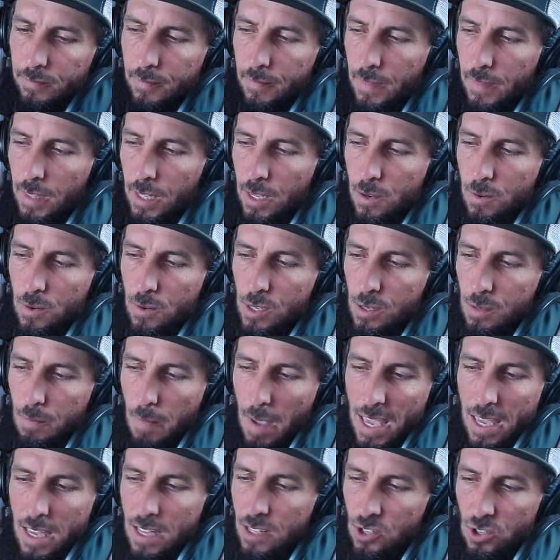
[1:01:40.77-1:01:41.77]
just
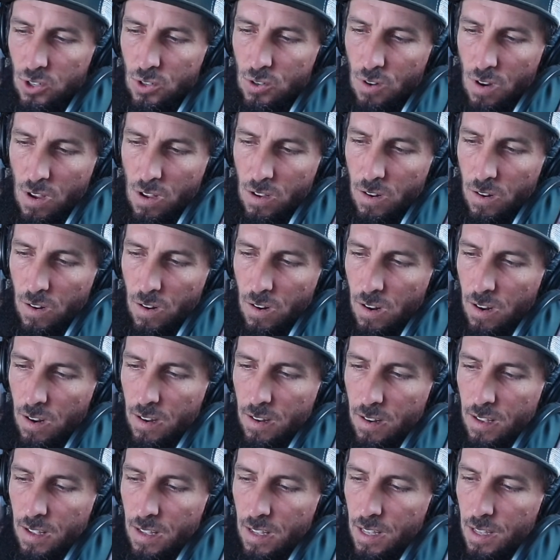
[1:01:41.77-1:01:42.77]
make it stronger.
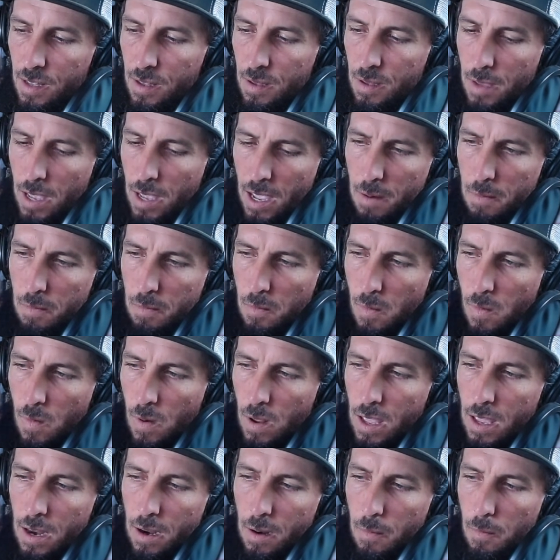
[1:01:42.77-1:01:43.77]
Add
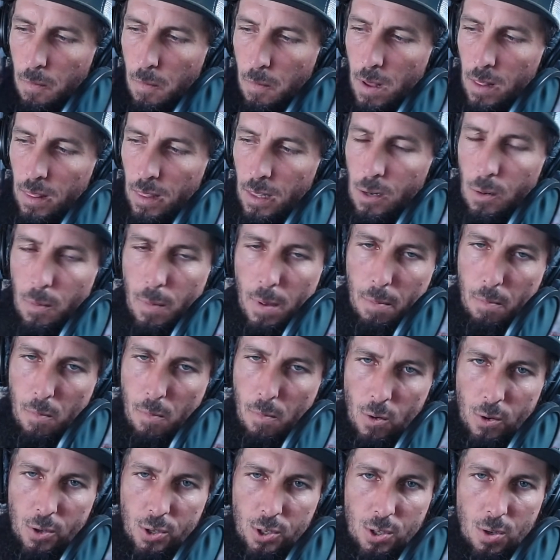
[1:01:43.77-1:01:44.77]
in a little bit
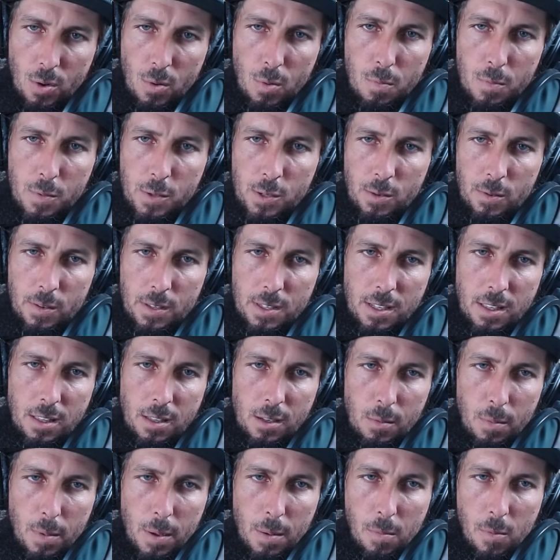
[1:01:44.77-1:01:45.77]
more soap so it's a
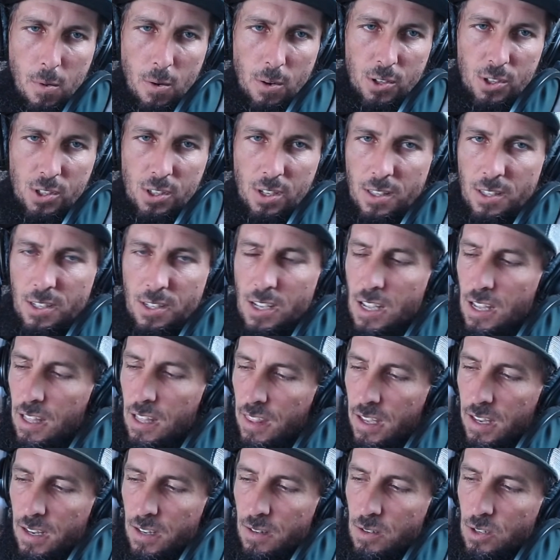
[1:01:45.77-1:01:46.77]
little bit more sudsy,
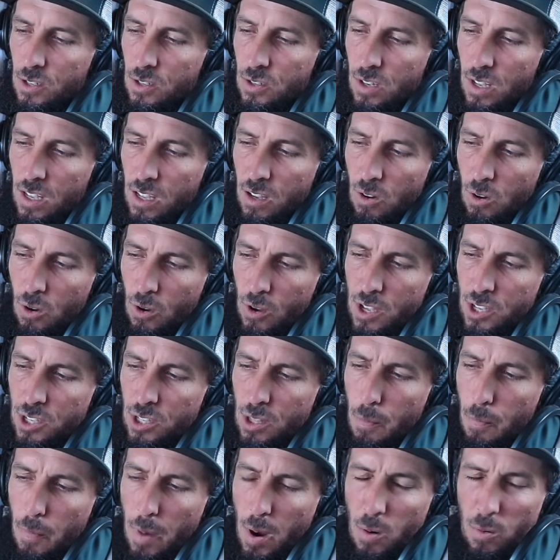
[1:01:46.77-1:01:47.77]
and then just increase
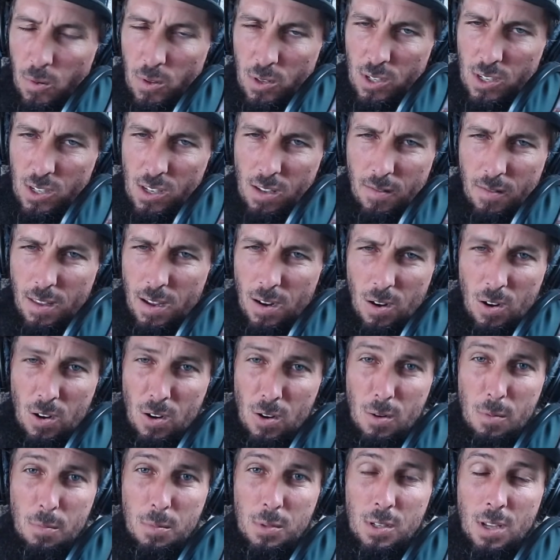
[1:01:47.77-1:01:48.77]
the potency of the
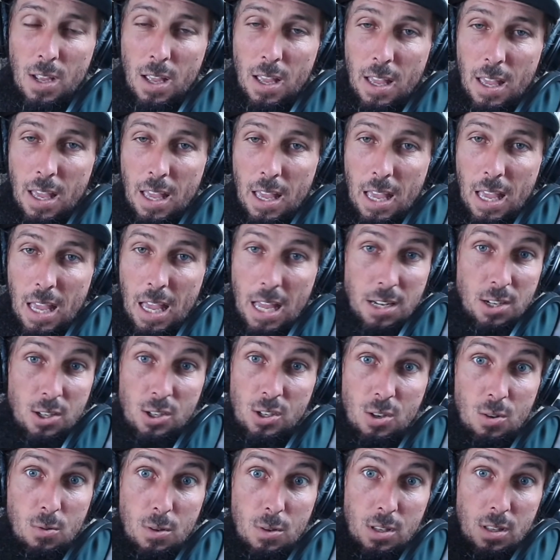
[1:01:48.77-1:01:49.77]
herbs, and
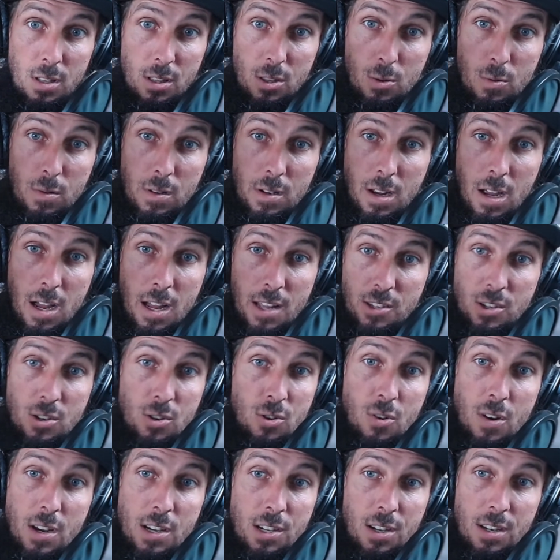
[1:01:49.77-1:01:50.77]
just do a
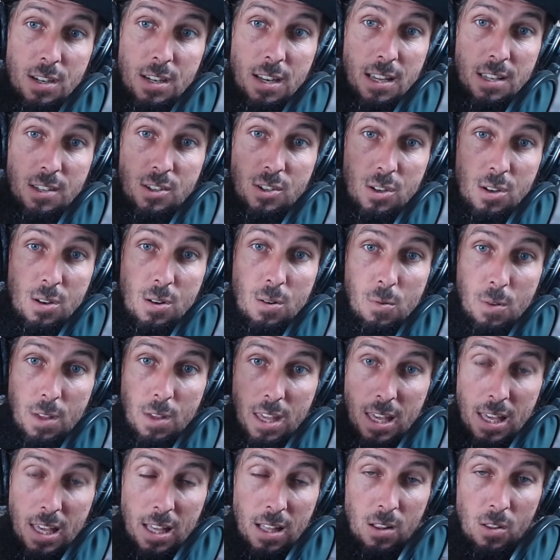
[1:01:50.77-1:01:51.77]
concentration test so you don't
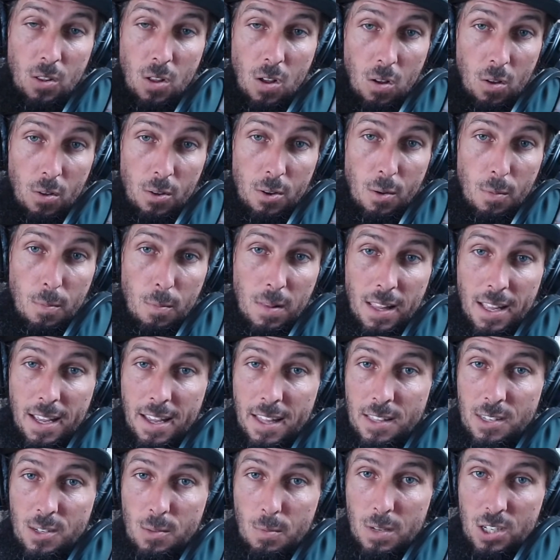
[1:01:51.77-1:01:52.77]
kill all your
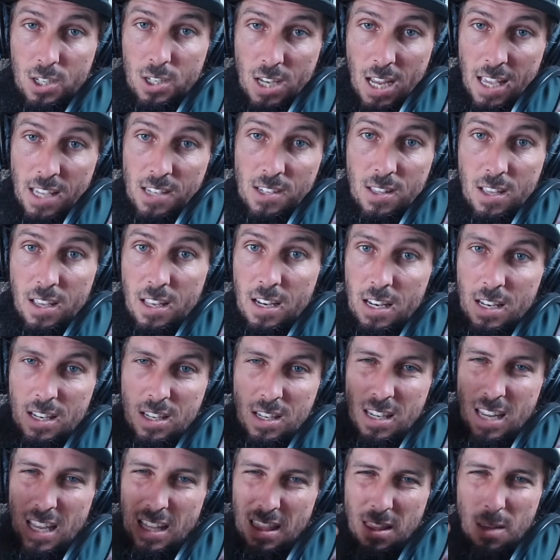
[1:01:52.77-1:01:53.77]
plants, but test it
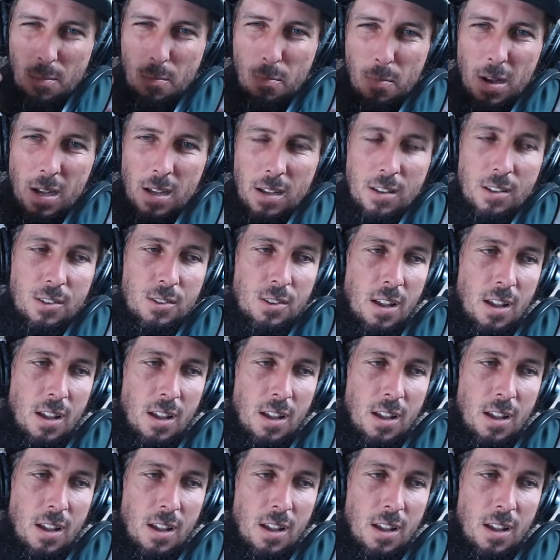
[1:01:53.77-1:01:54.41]
and get the bugs.